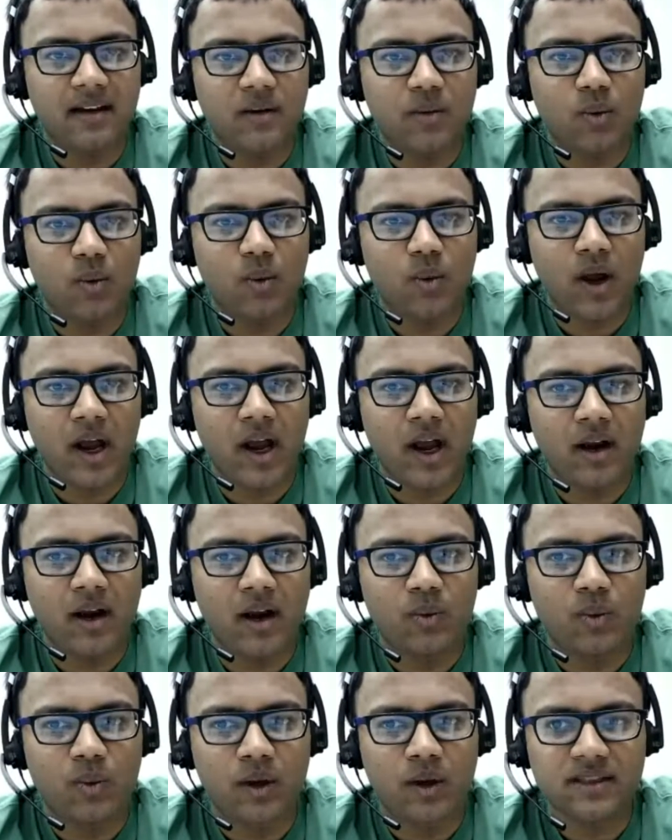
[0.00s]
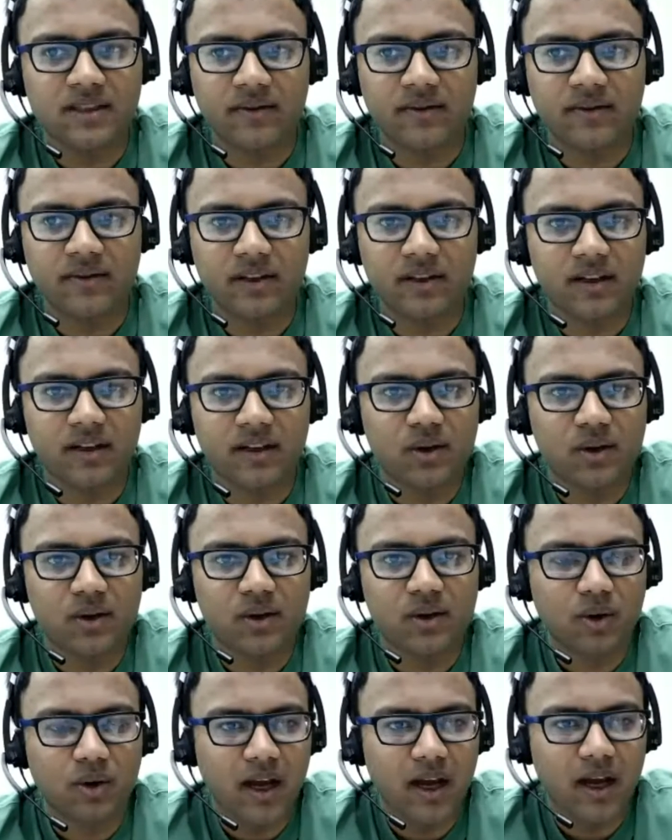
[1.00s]
And once everything looks
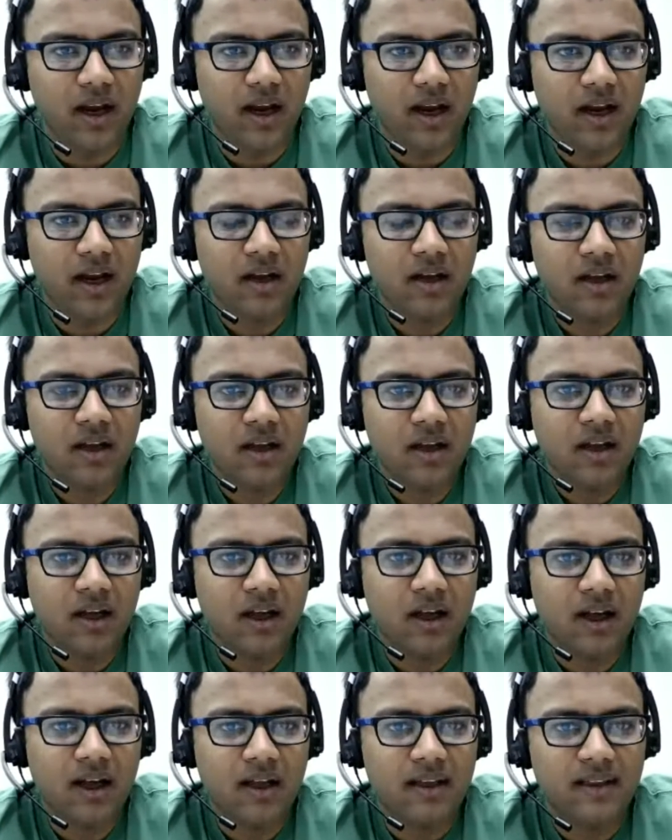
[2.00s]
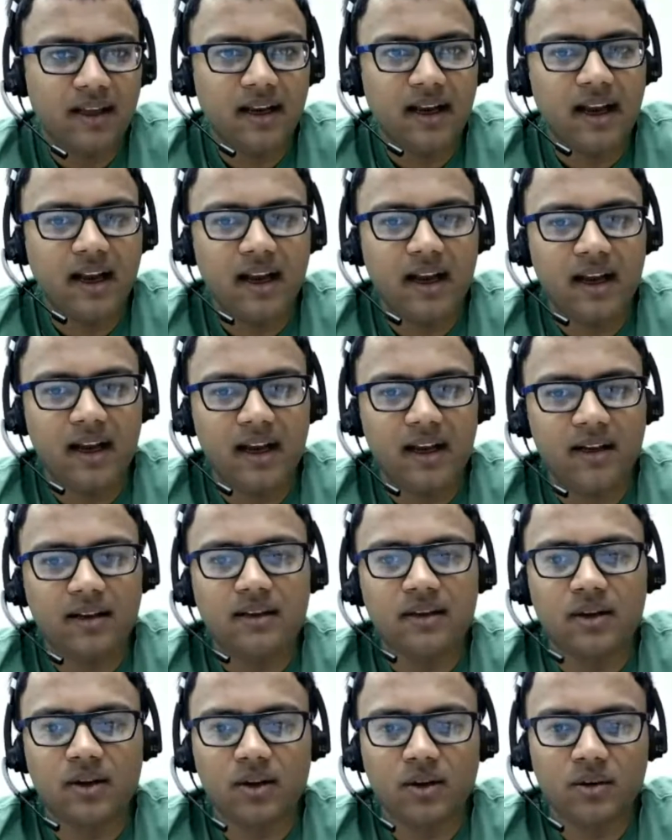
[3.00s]
okay, then I can
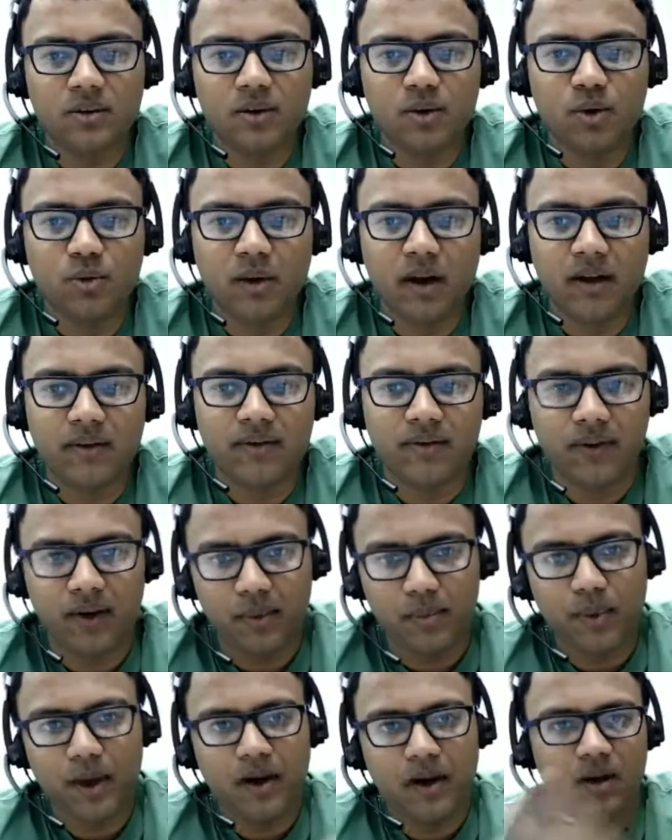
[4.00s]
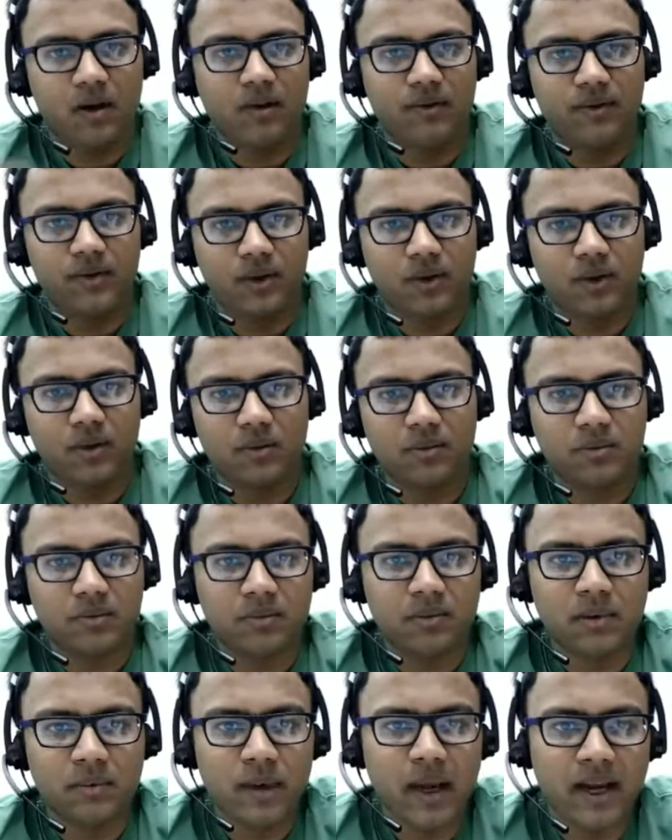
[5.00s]
do my flipping of
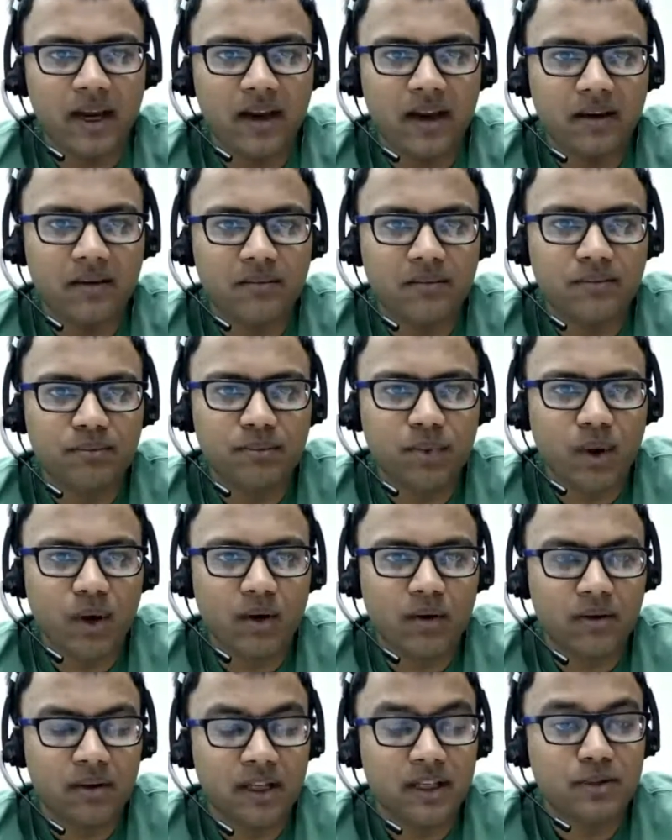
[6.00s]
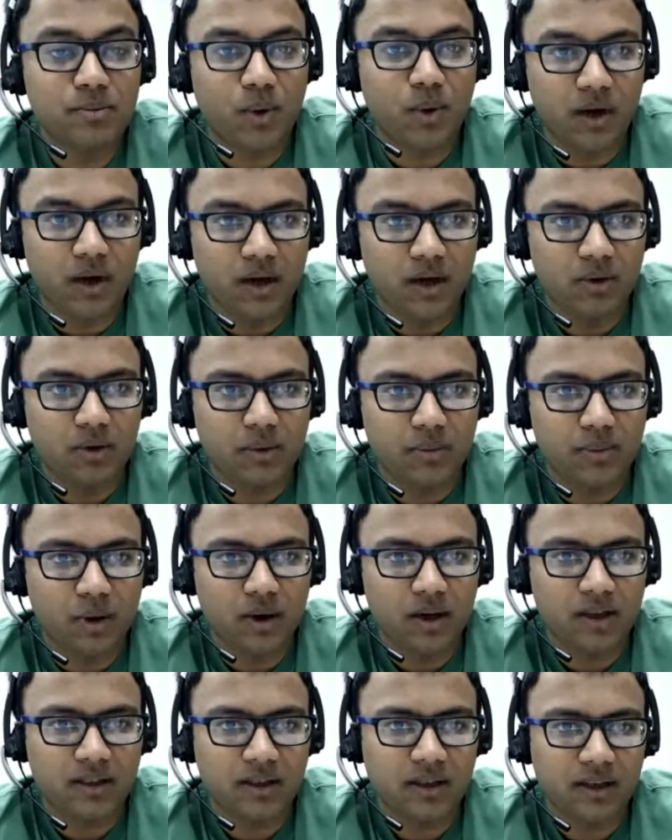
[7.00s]
making this point to the
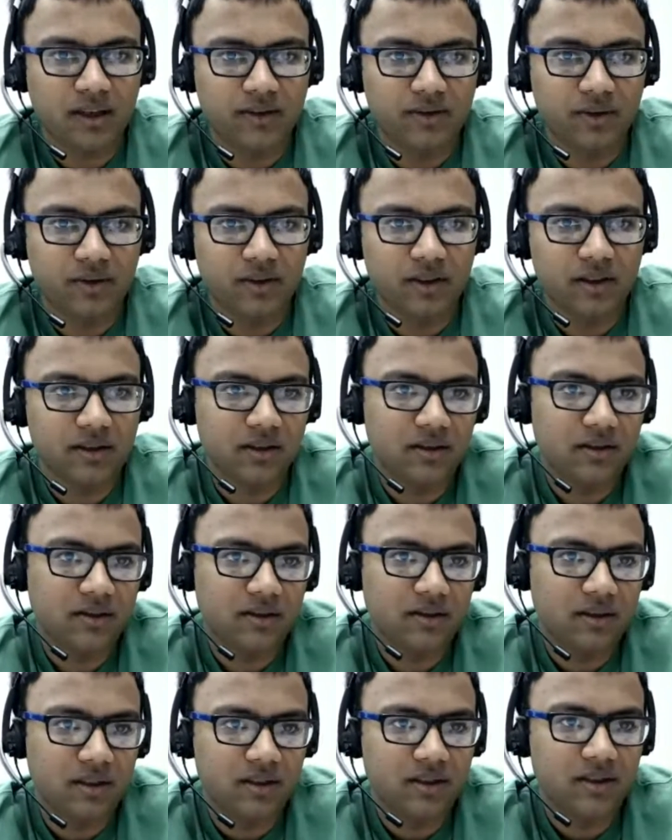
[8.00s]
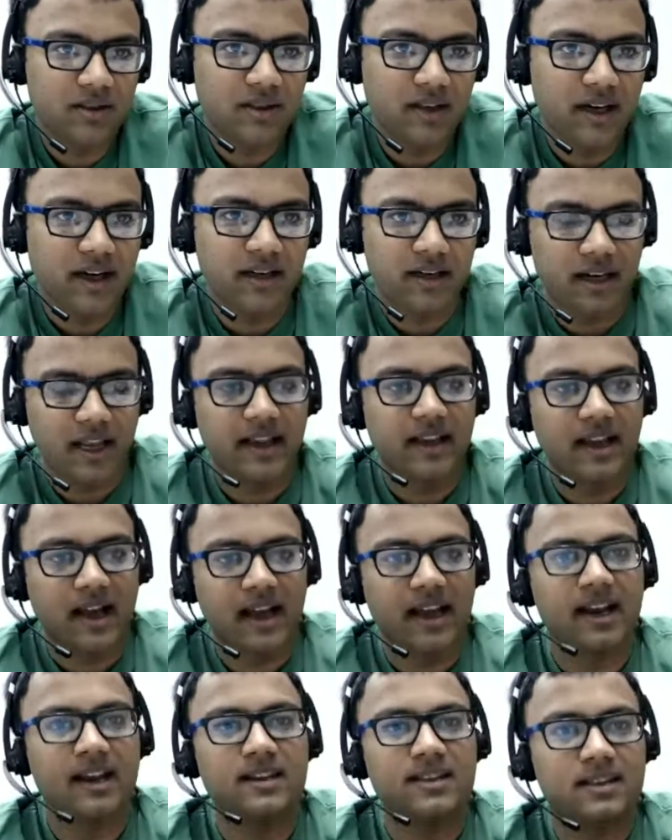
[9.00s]
production link. So this is great. Like I
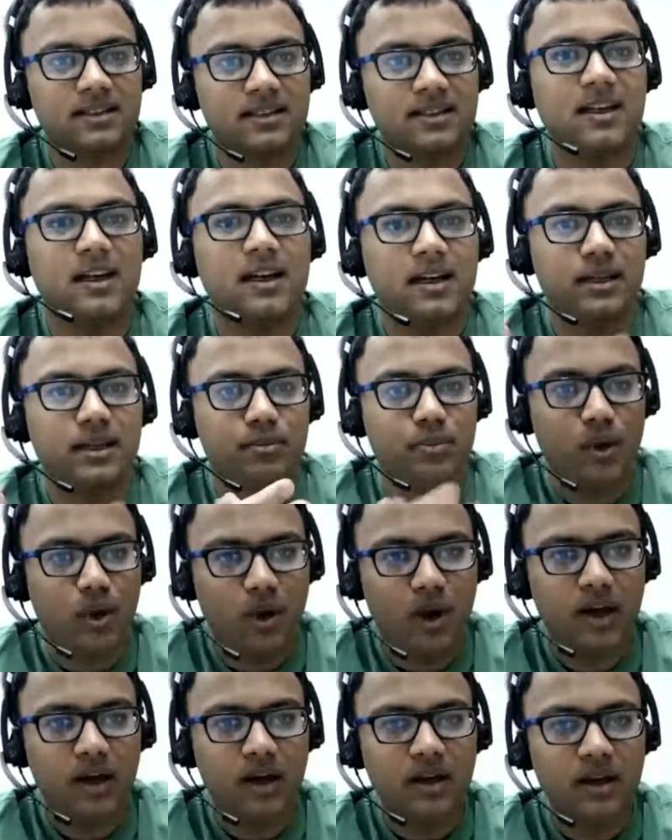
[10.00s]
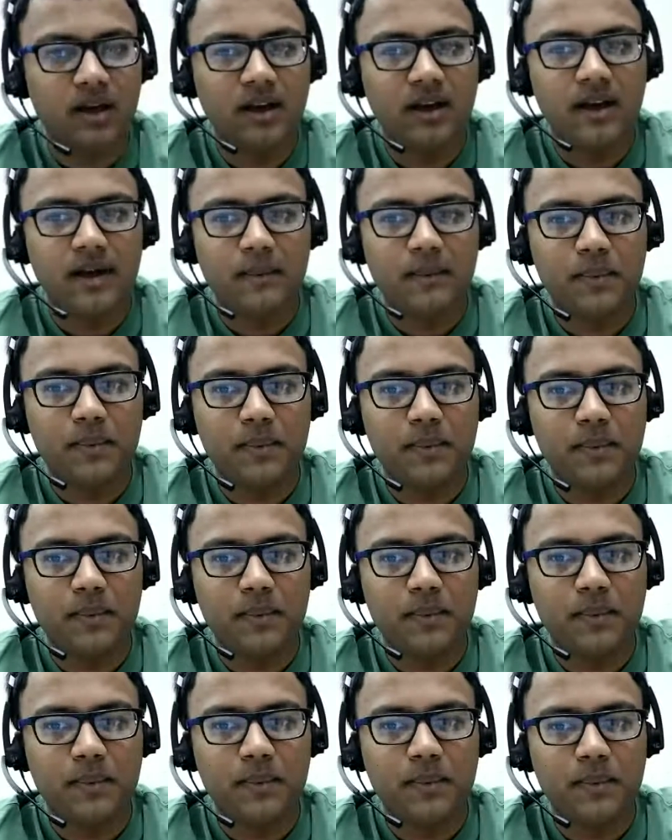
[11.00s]
can still deploy, but I need
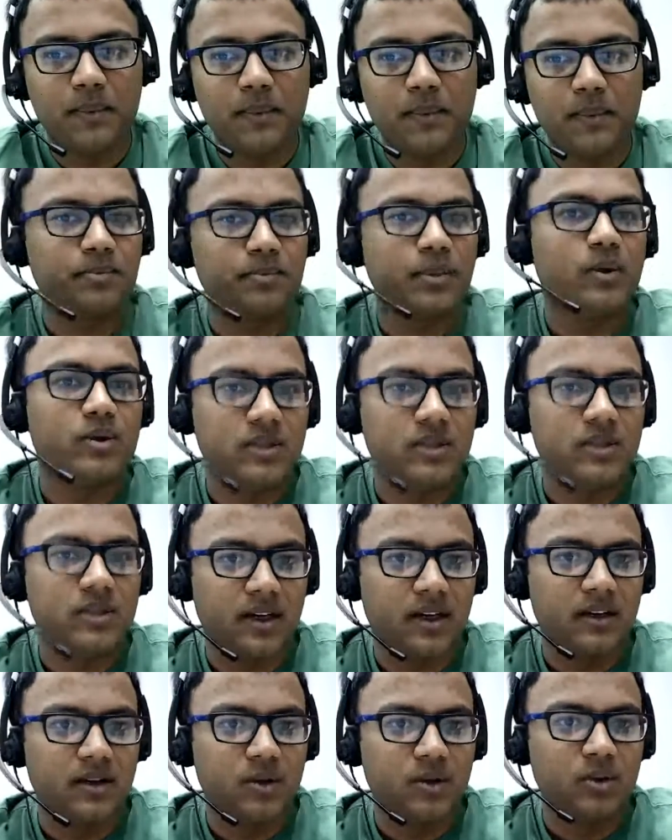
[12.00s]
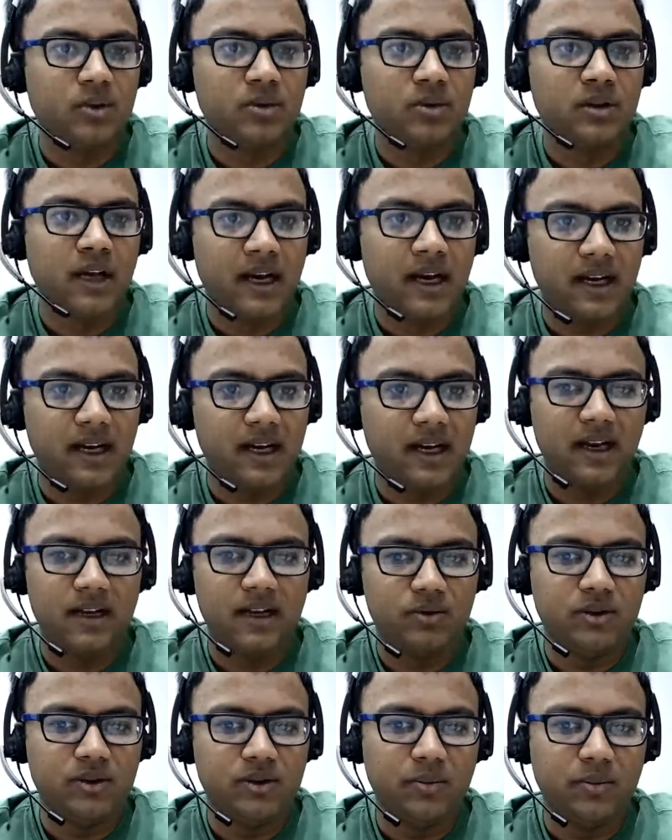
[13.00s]
not expose it to the entire
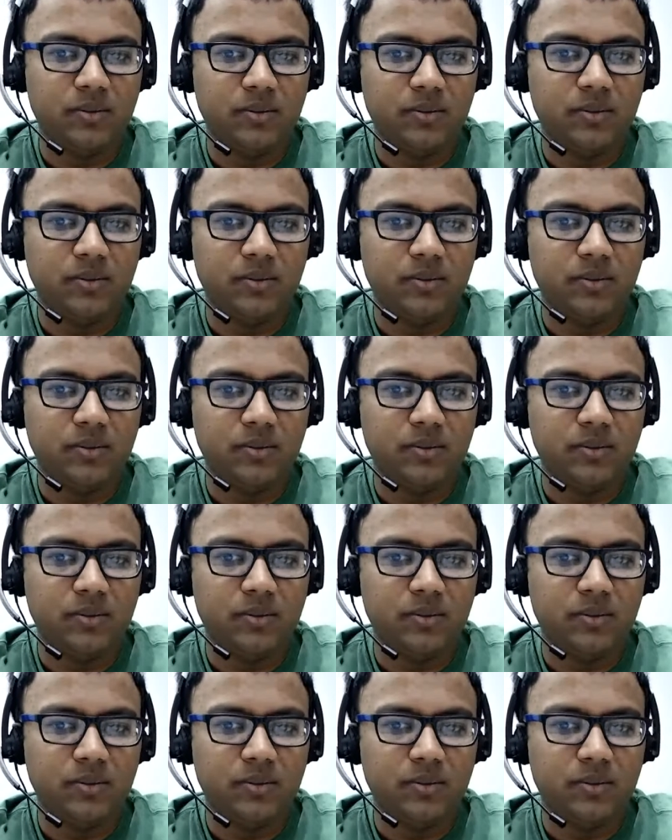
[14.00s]
user base.